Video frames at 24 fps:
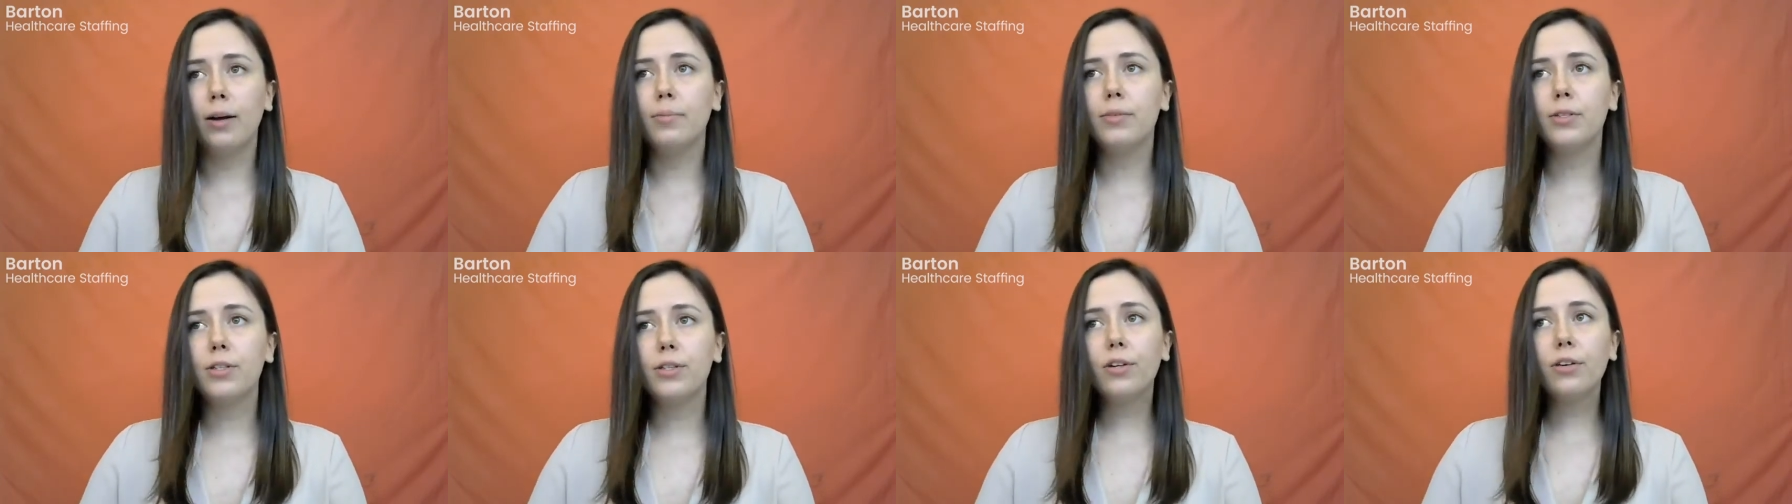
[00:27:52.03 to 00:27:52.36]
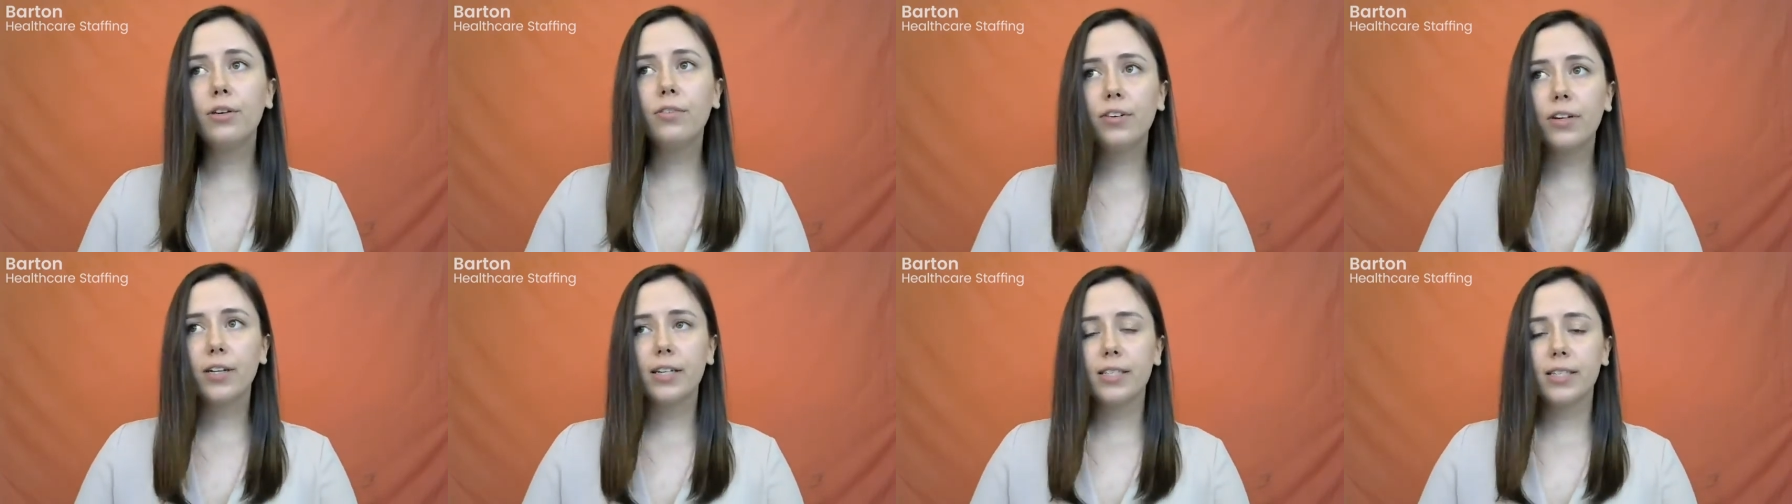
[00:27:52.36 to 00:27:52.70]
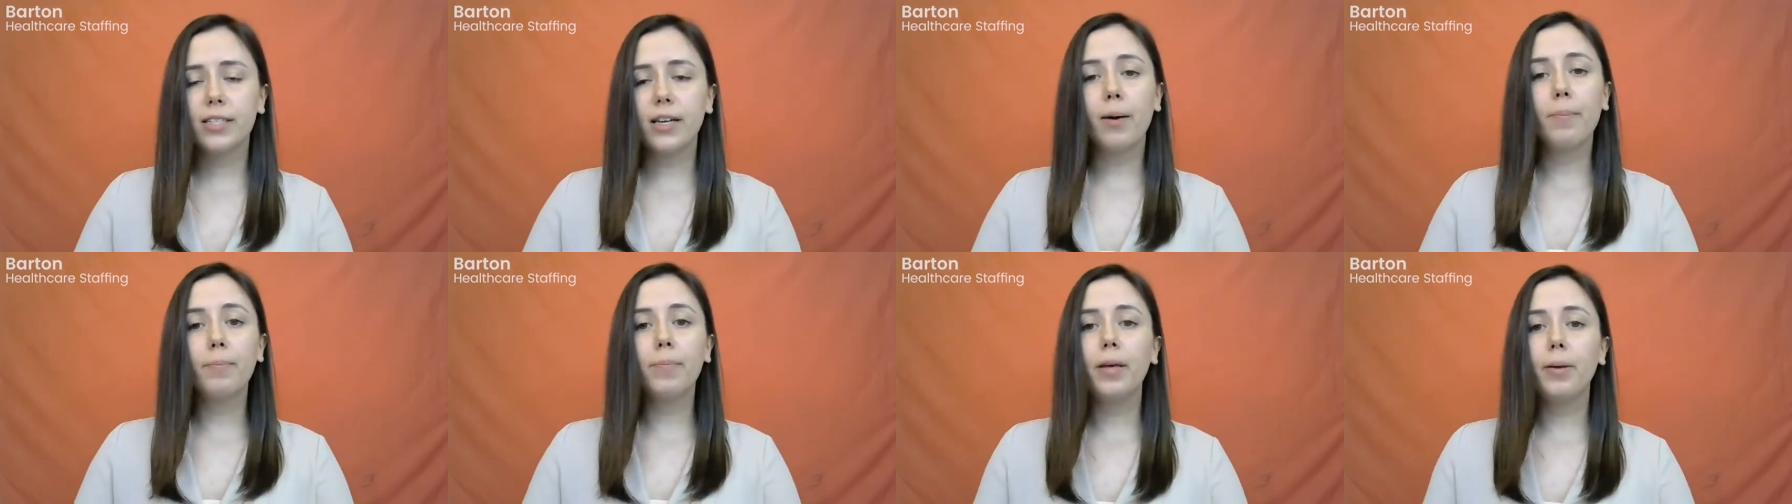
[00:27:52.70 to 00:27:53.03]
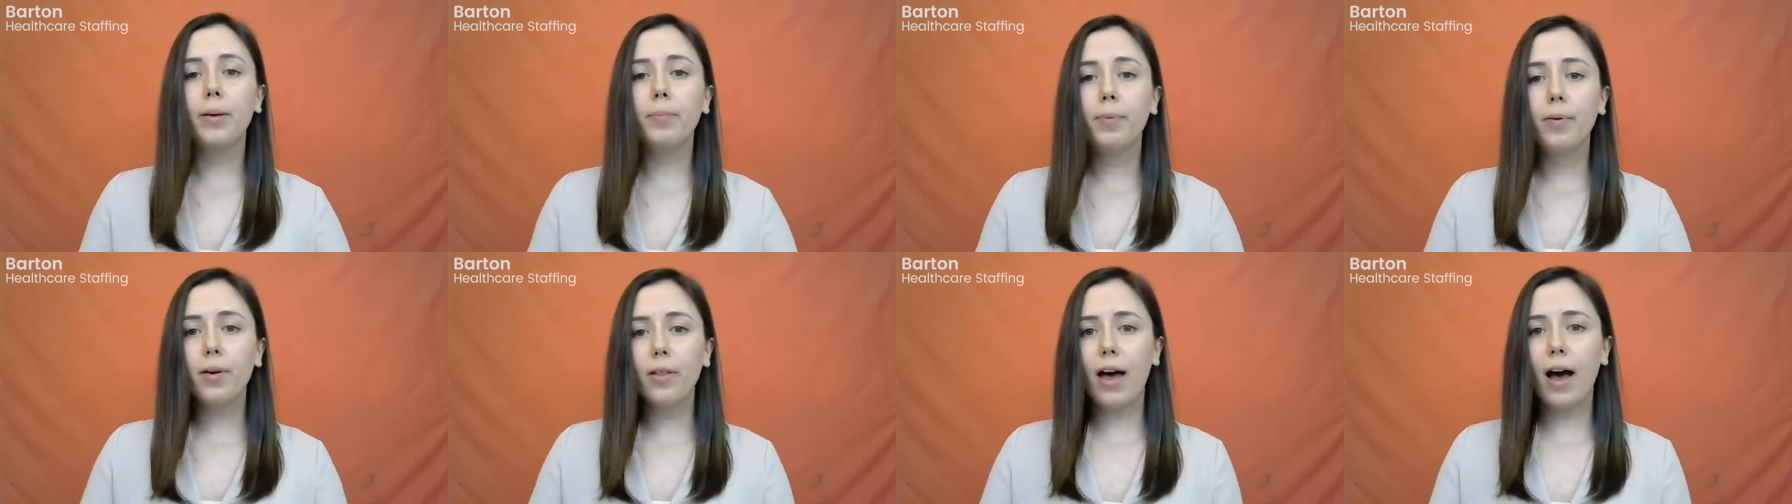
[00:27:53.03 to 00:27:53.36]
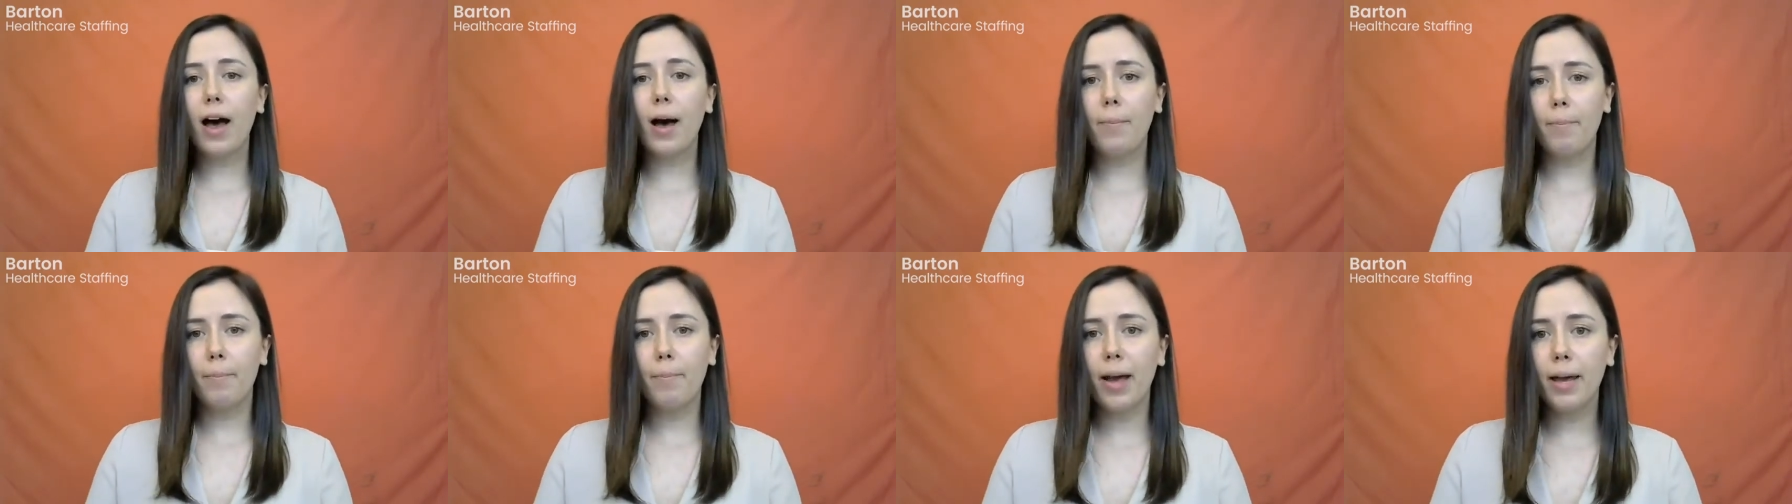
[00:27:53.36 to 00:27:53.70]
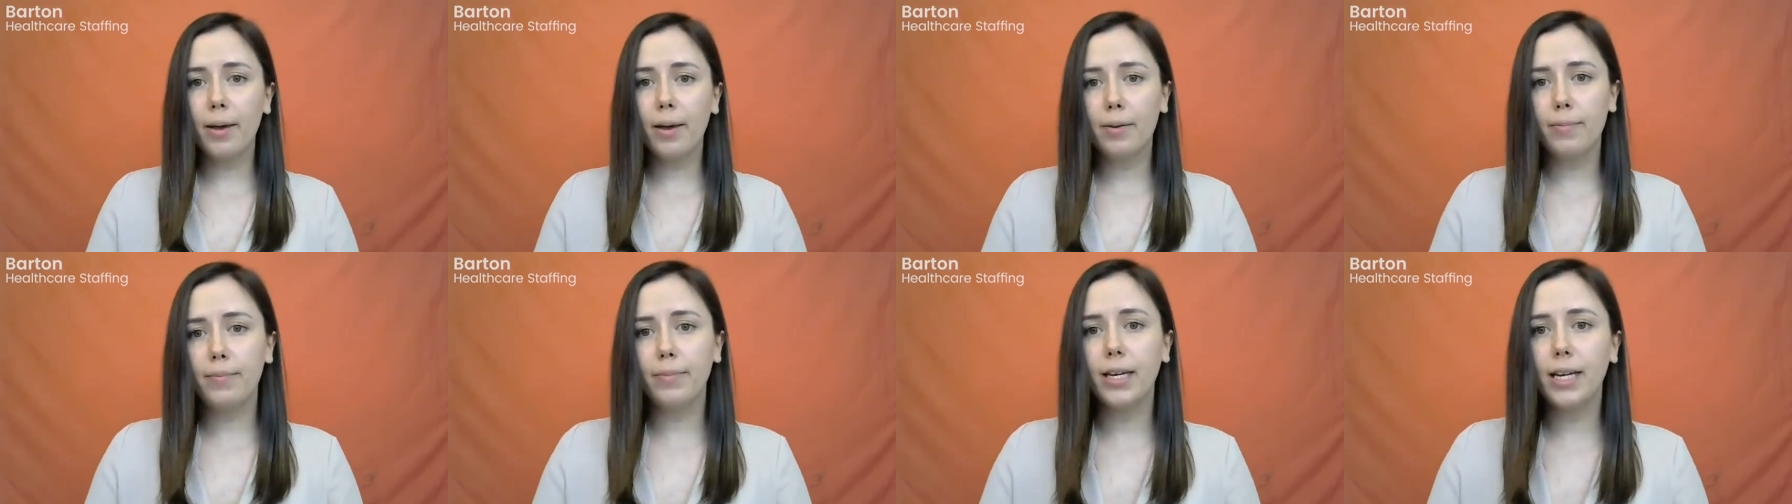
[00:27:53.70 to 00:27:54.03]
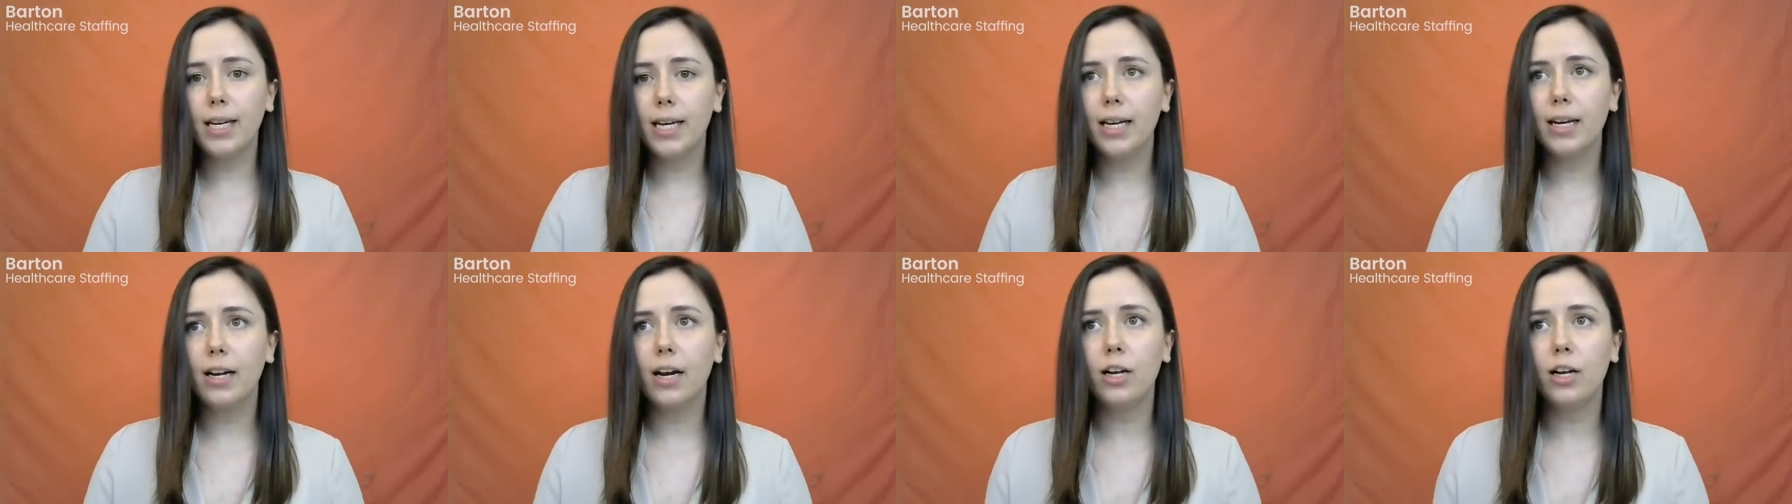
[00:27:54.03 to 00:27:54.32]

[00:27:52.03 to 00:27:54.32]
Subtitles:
So for some people that might mean